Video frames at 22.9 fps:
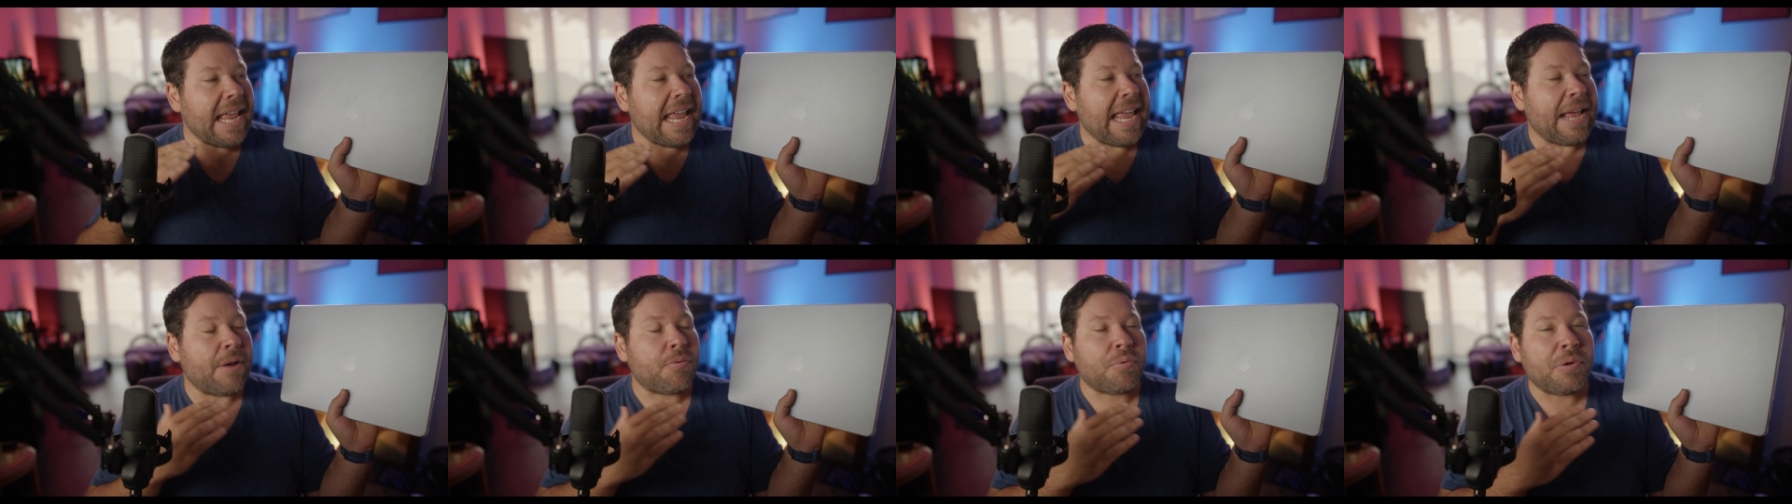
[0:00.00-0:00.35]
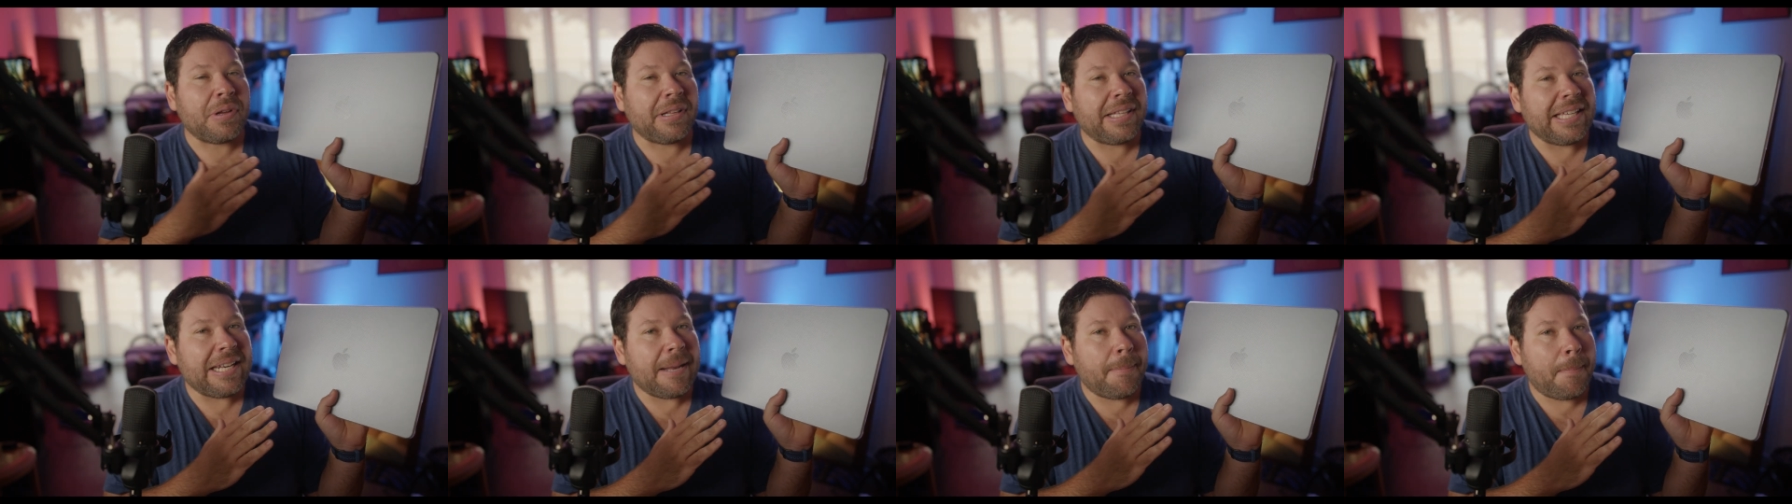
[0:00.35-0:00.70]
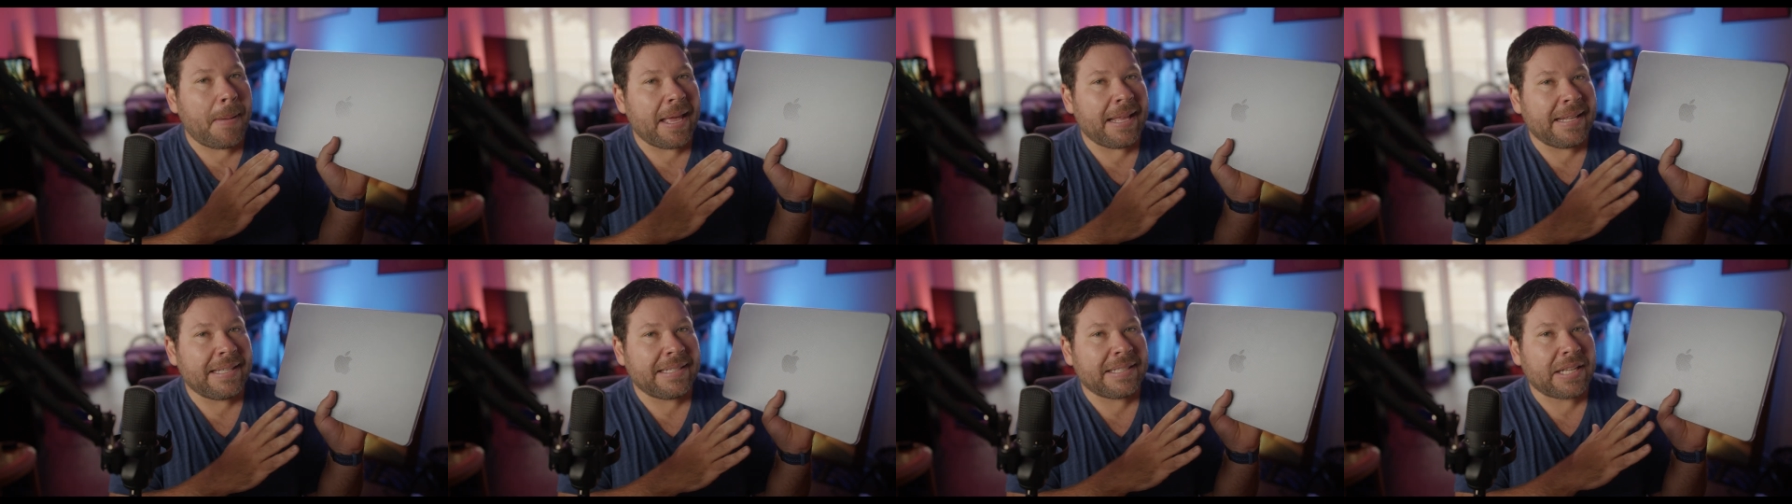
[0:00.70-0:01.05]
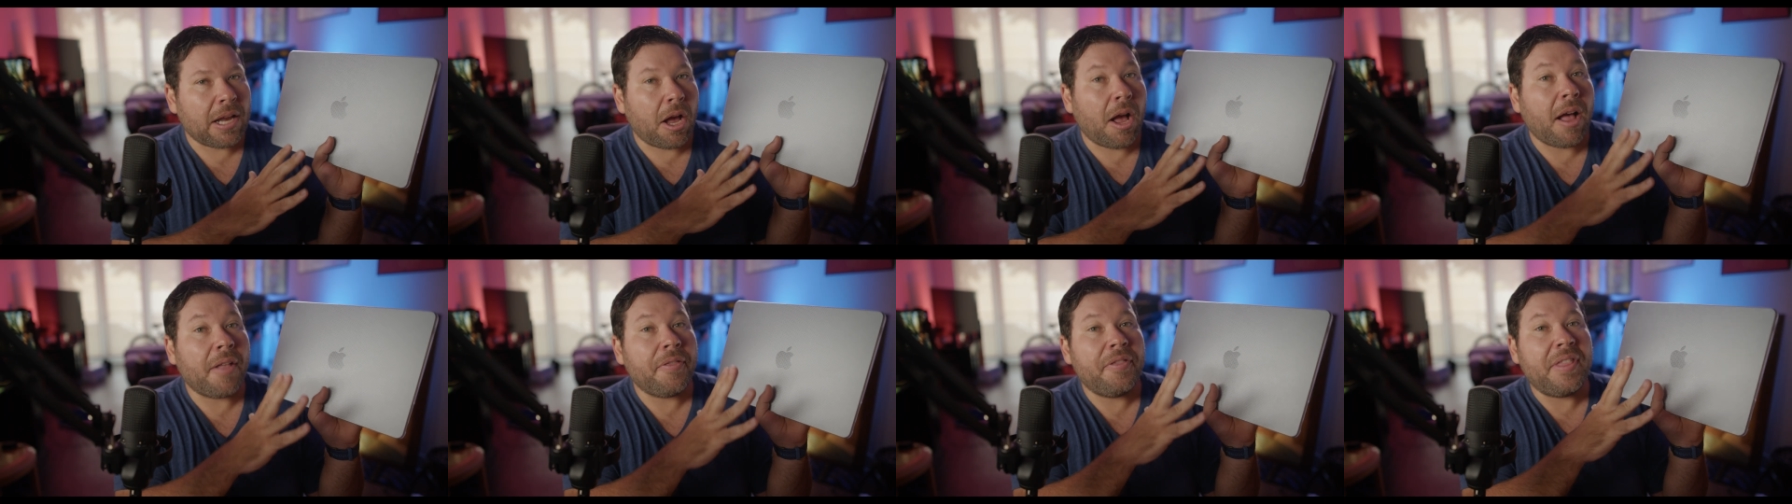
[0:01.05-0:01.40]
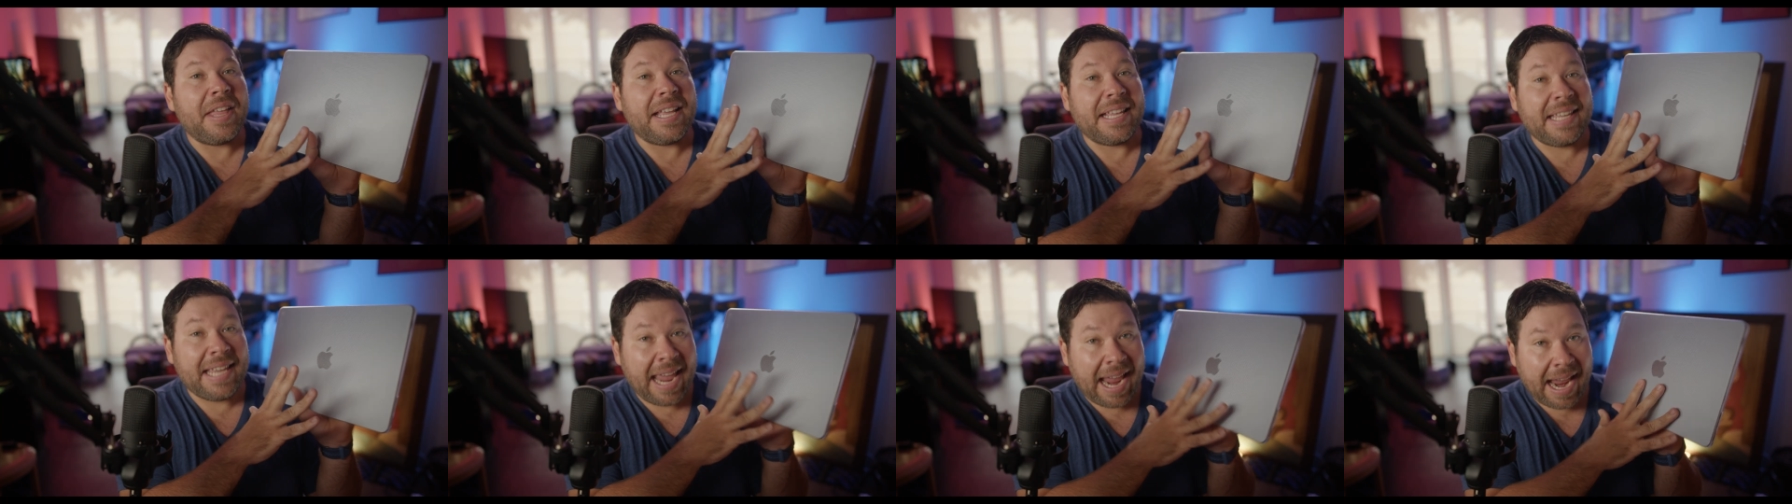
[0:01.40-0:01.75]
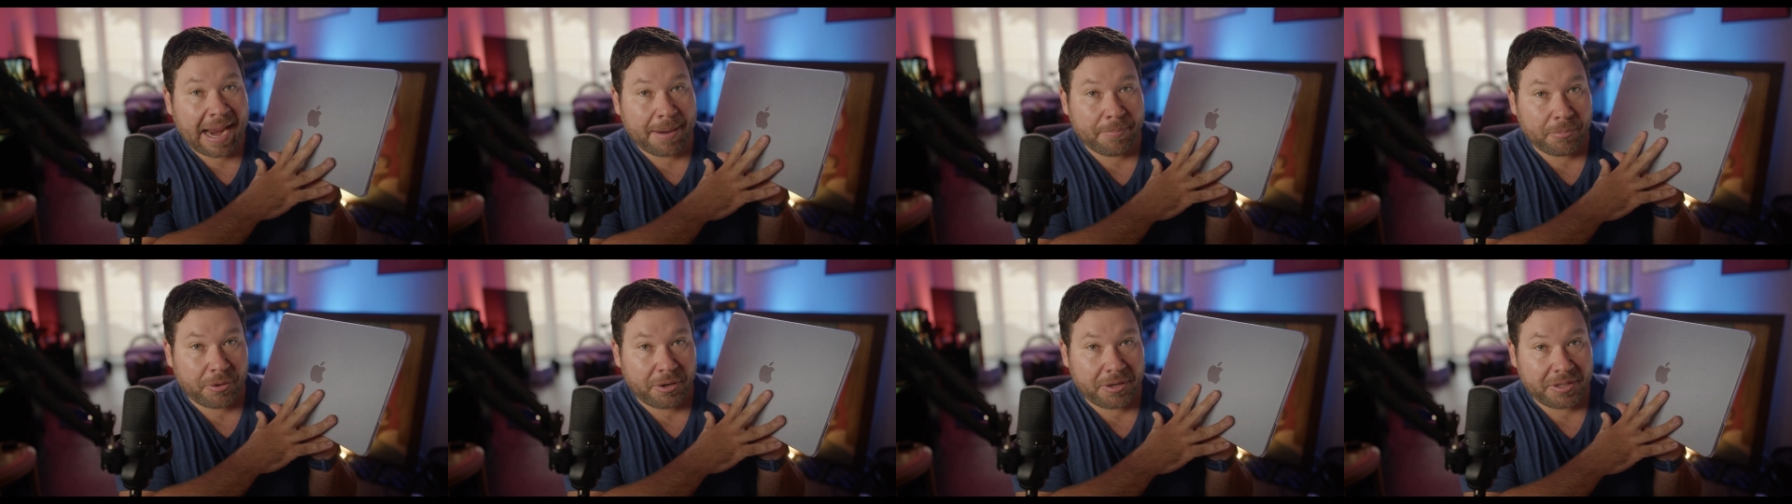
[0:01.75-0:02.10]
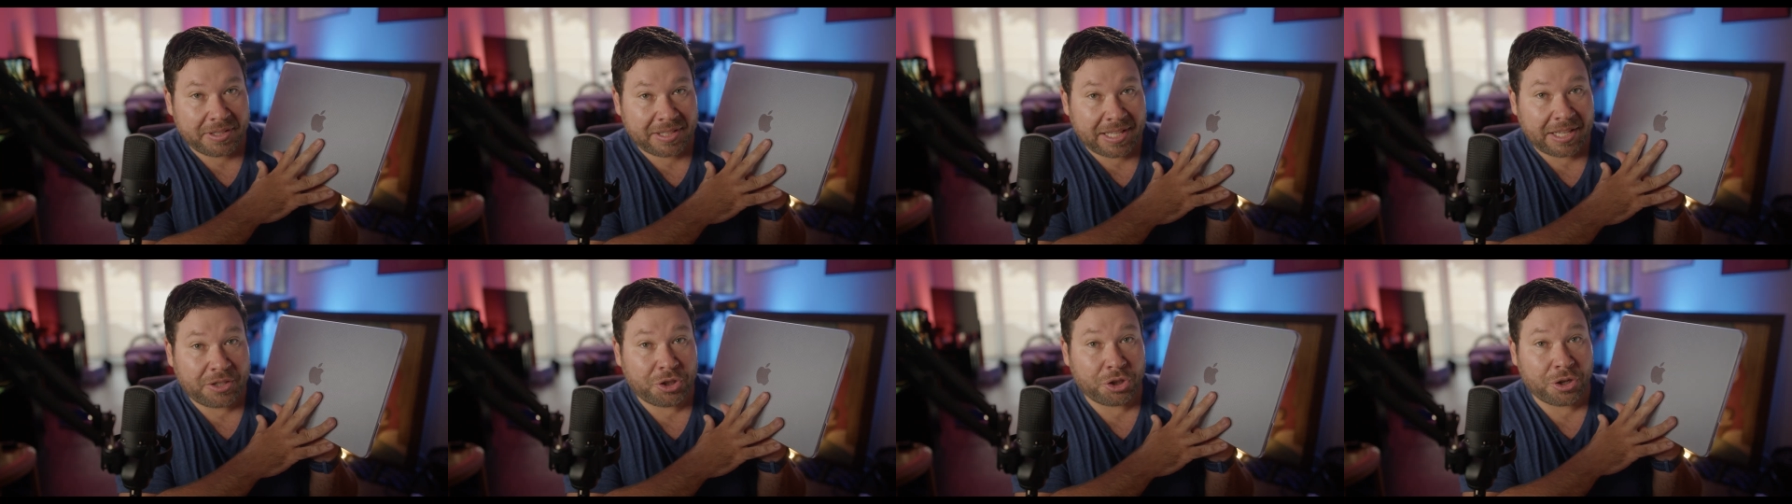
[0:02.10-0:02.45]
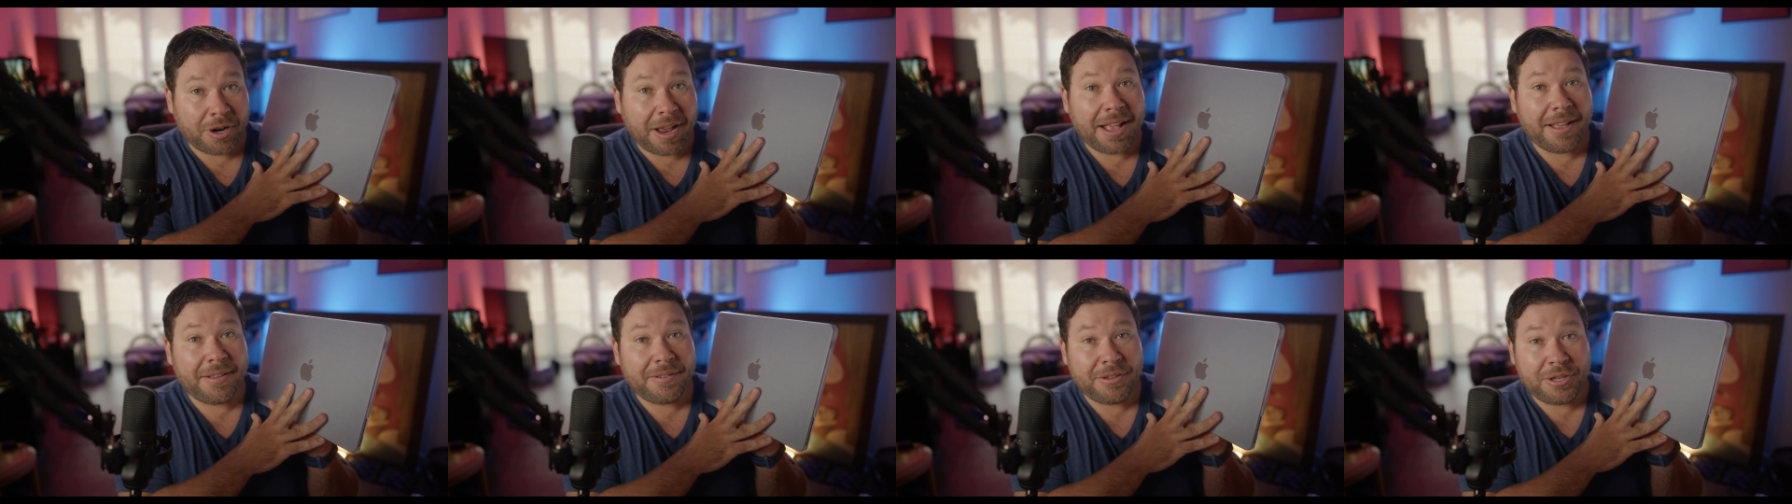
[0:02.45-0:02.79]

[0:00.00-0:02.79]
it really depends on the cameras that you're